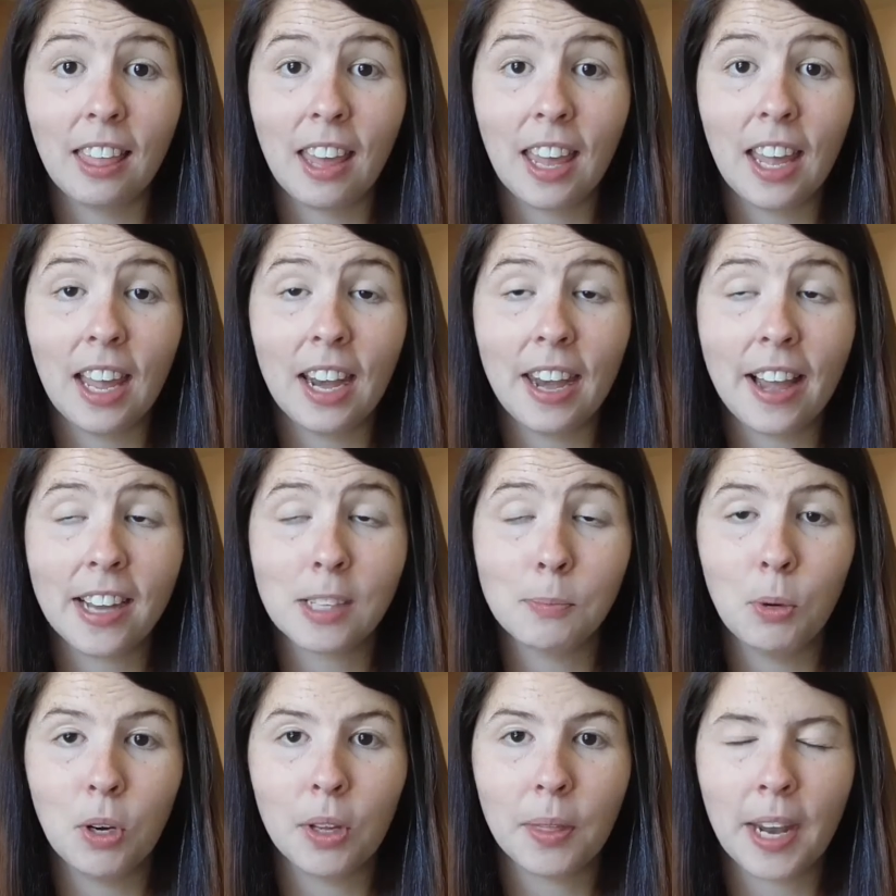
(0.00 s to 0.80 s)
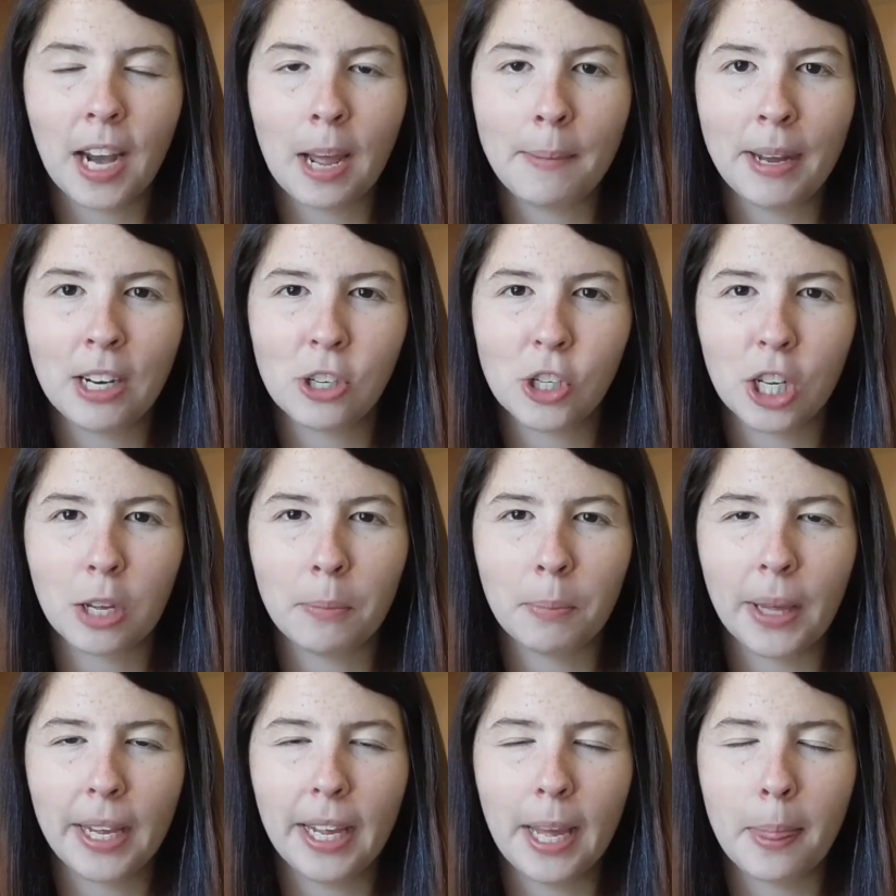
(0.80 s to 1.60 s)
The next book that I managed to
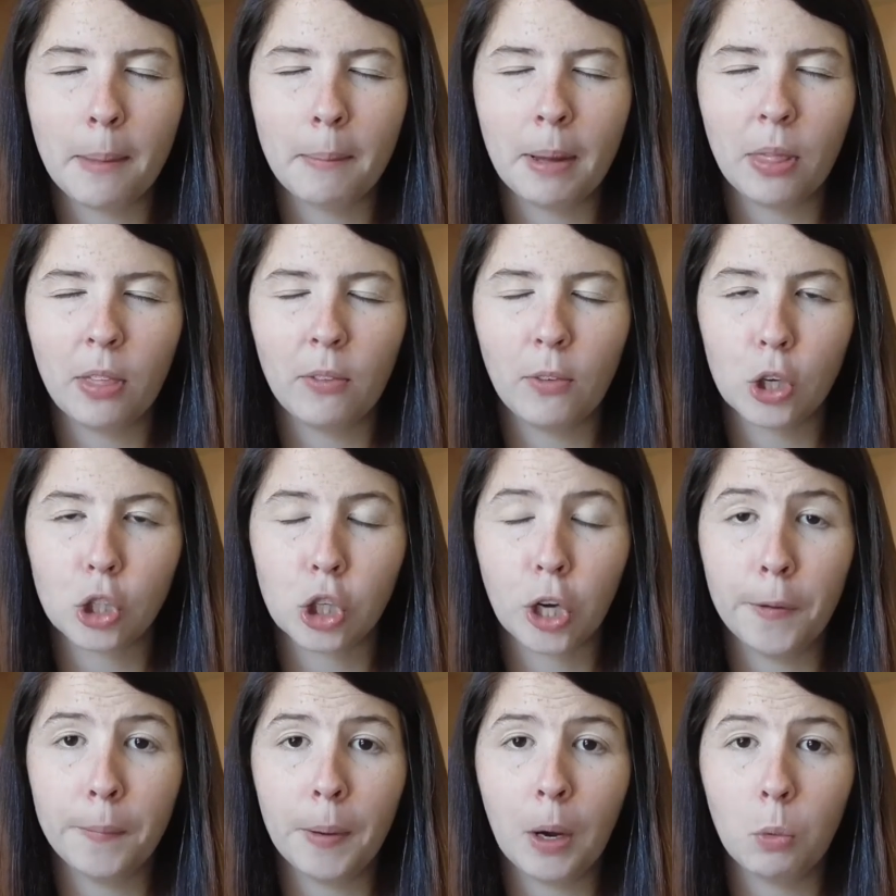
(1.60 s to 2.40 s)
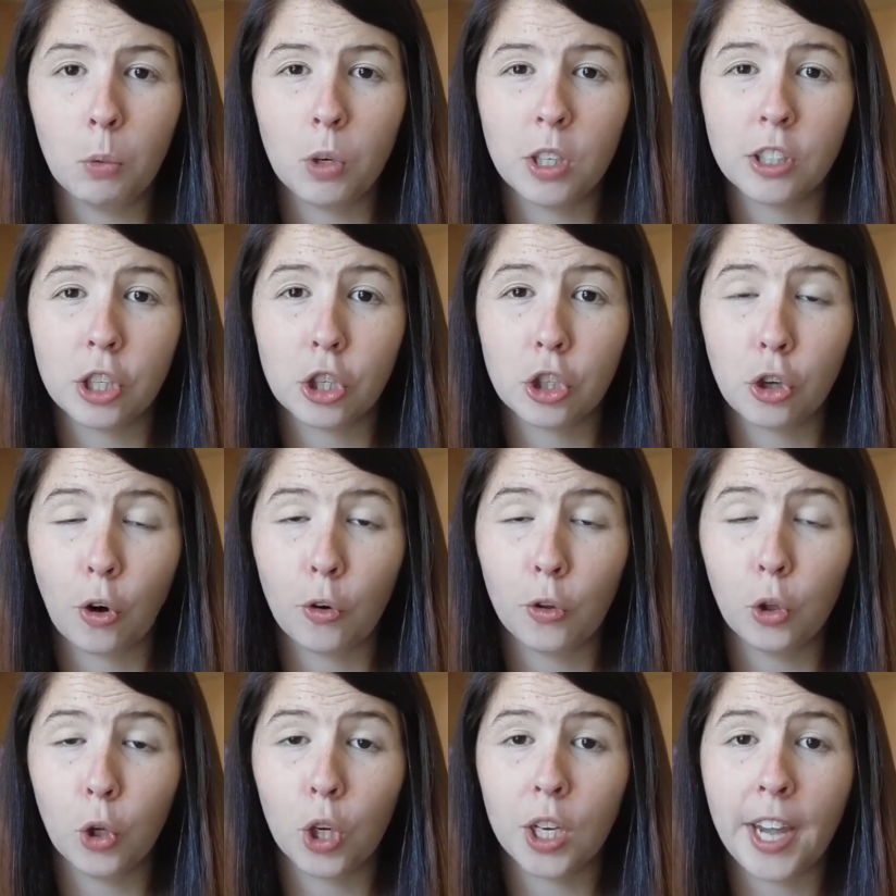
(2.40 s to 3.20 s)
complete in the month of October was
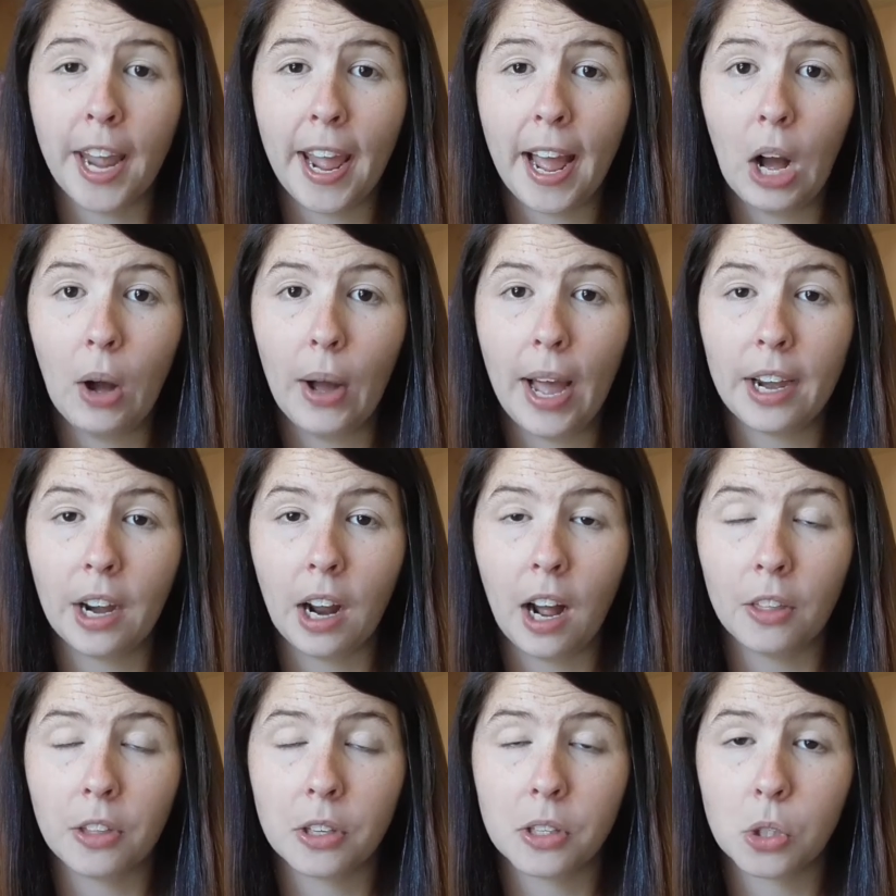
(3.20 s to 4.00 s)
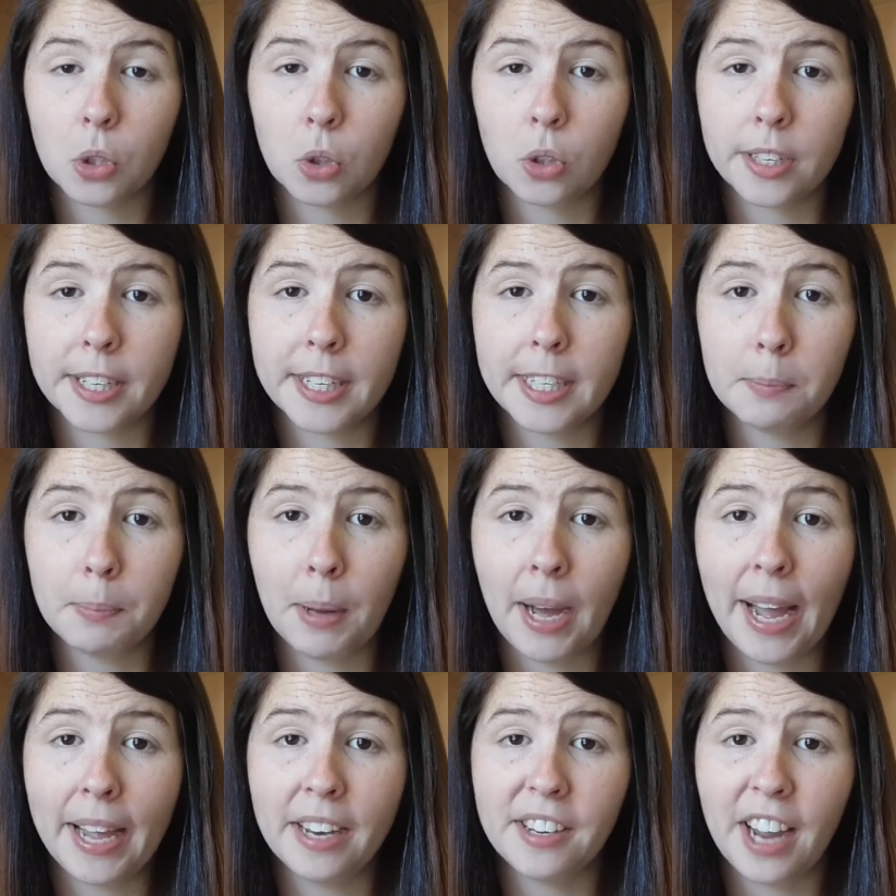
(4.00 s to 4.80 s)
Don't Look Now and Other Stories
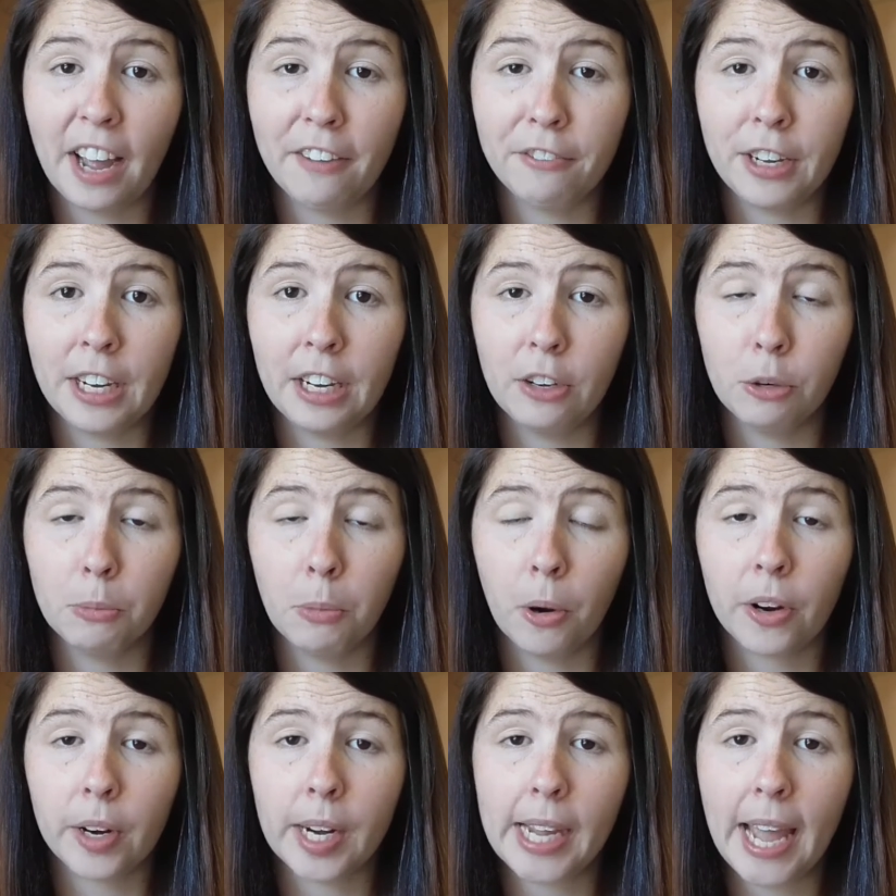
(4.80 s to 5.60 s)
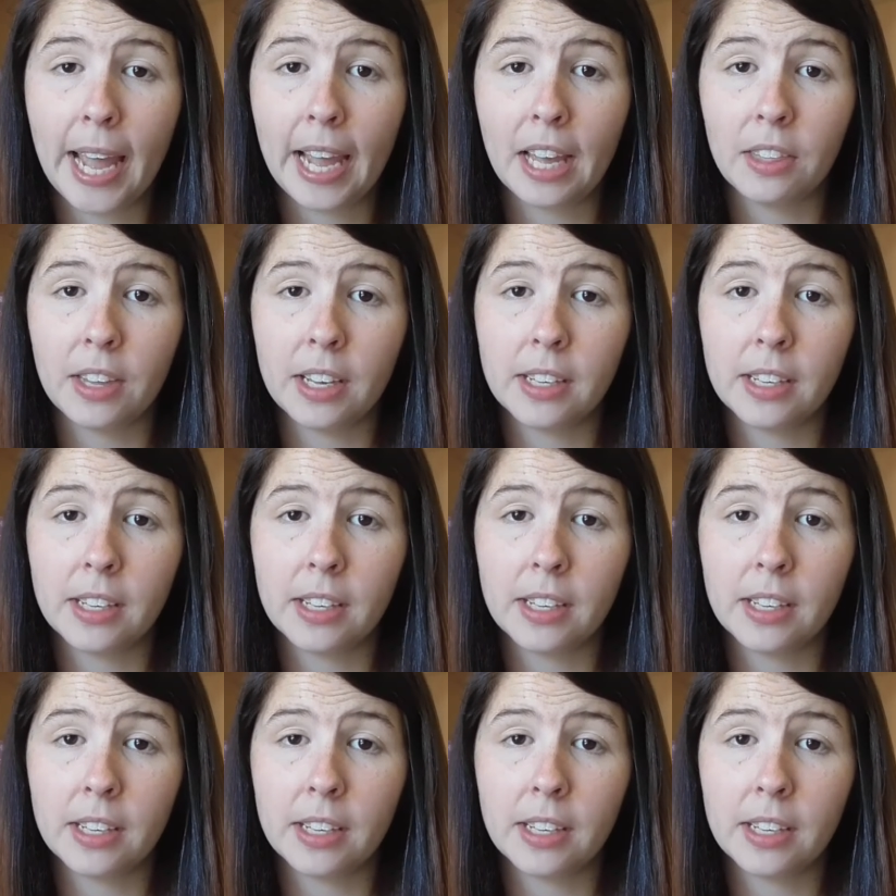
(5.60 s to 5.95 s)
by Daphne du Maurier.